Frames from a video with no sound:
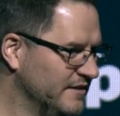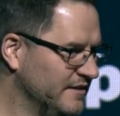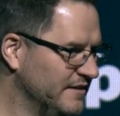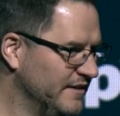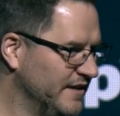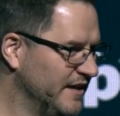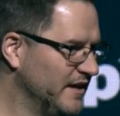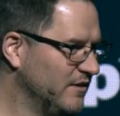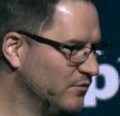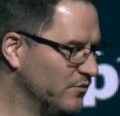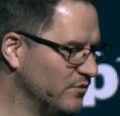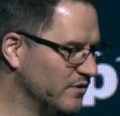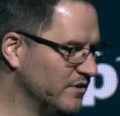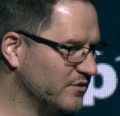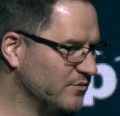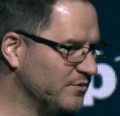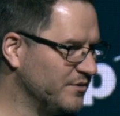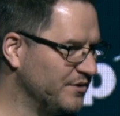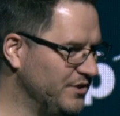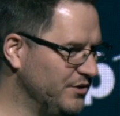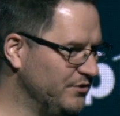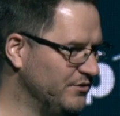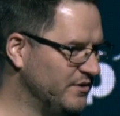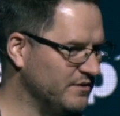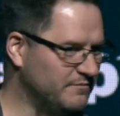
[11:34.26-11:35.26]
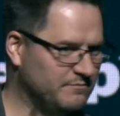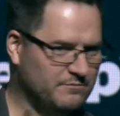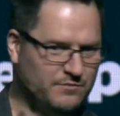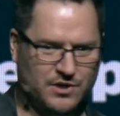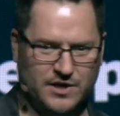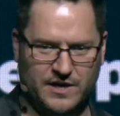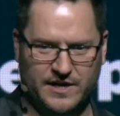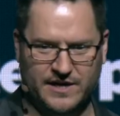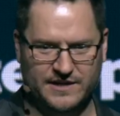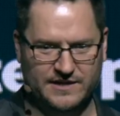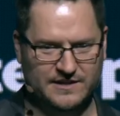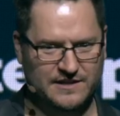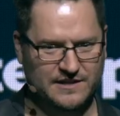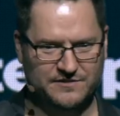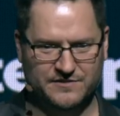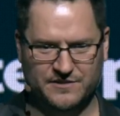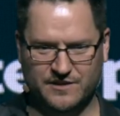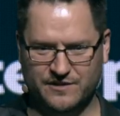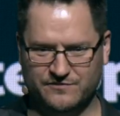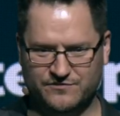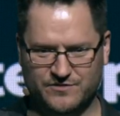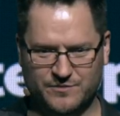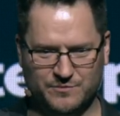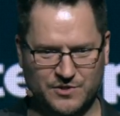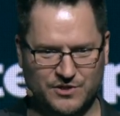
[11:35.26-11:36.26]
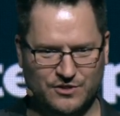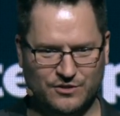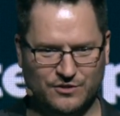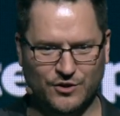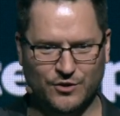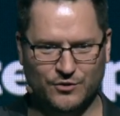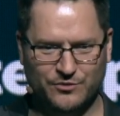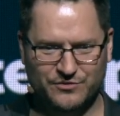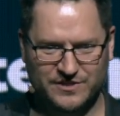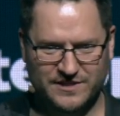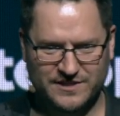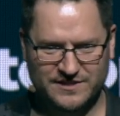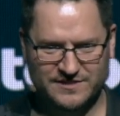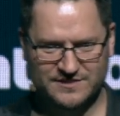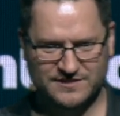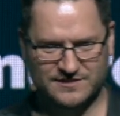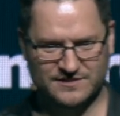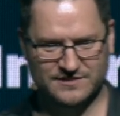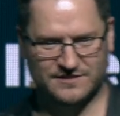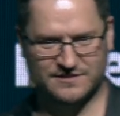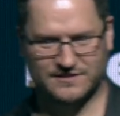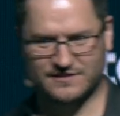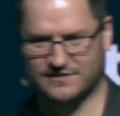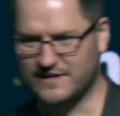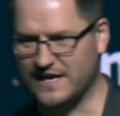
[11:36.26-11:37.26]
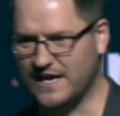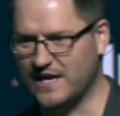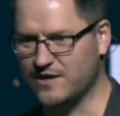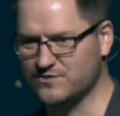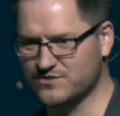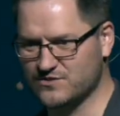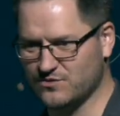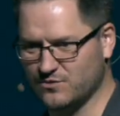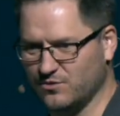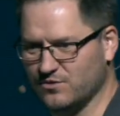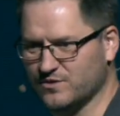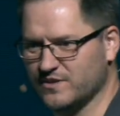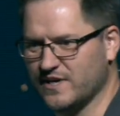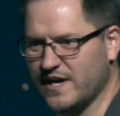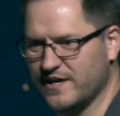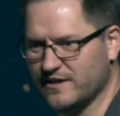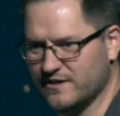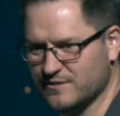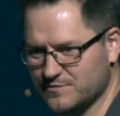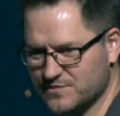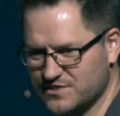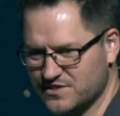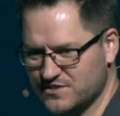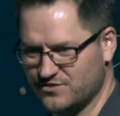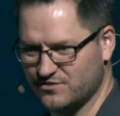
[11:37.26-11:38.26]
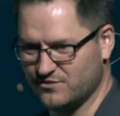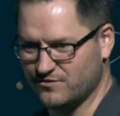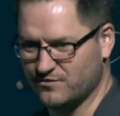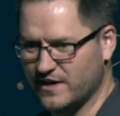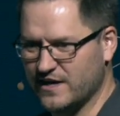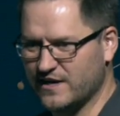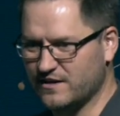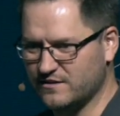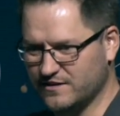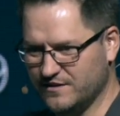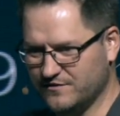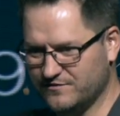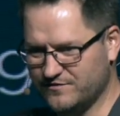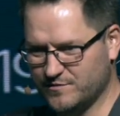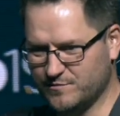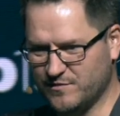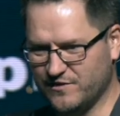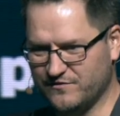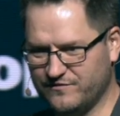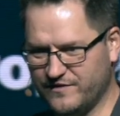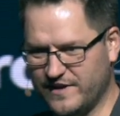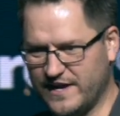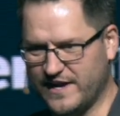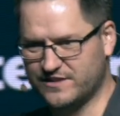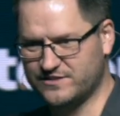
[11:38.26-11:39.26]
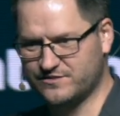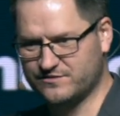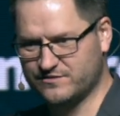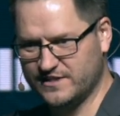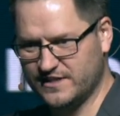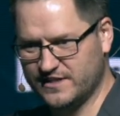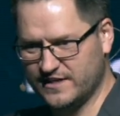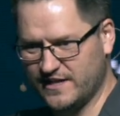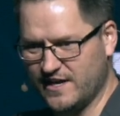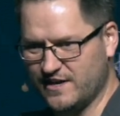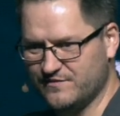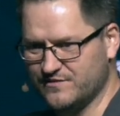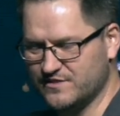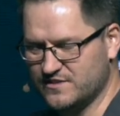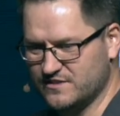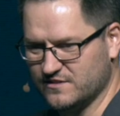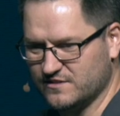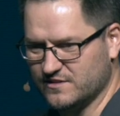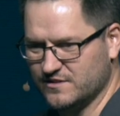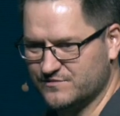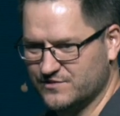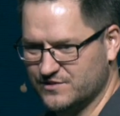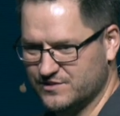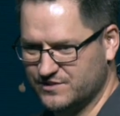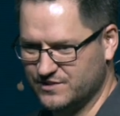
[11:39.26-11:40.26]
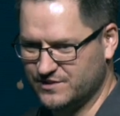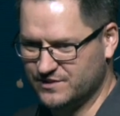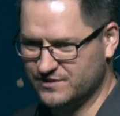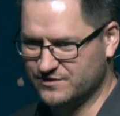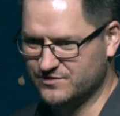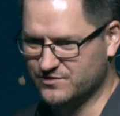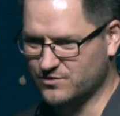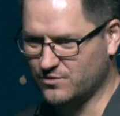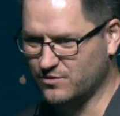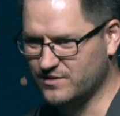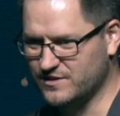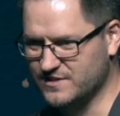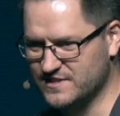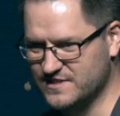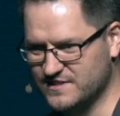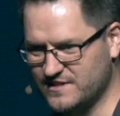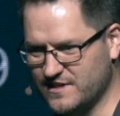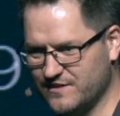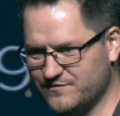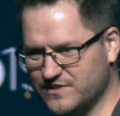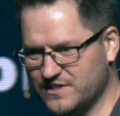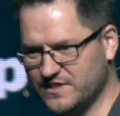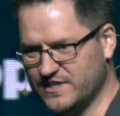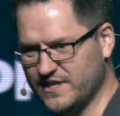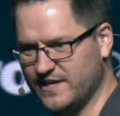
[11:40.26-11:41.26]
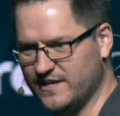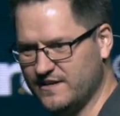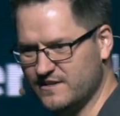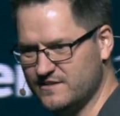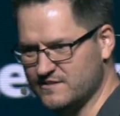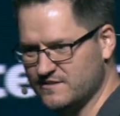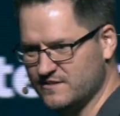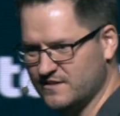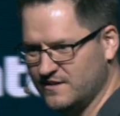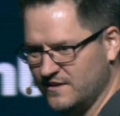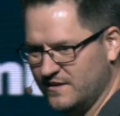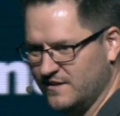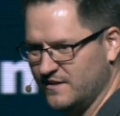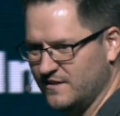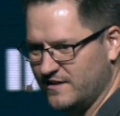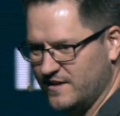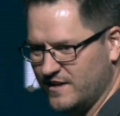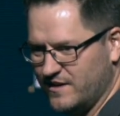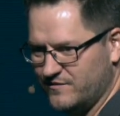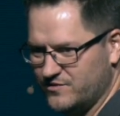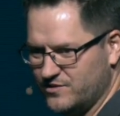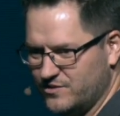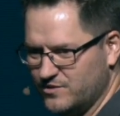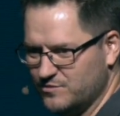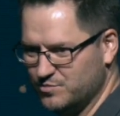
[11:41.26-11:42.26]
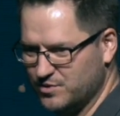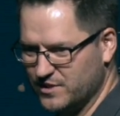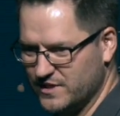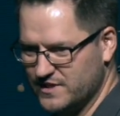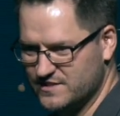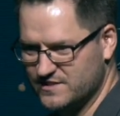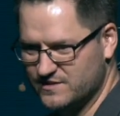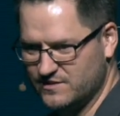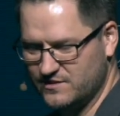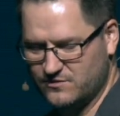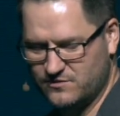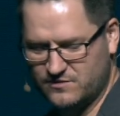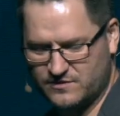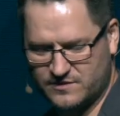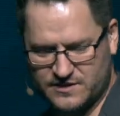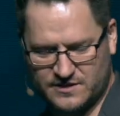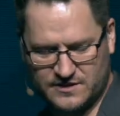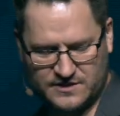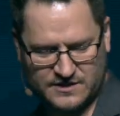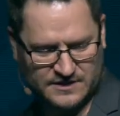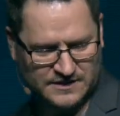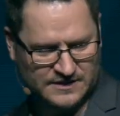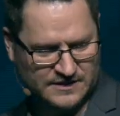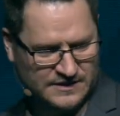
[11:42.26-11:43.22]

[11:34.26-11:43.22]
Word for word: network where you can buy anything from clothing to household items directly from a factory and have it delivered to your door in seven days after you place the order.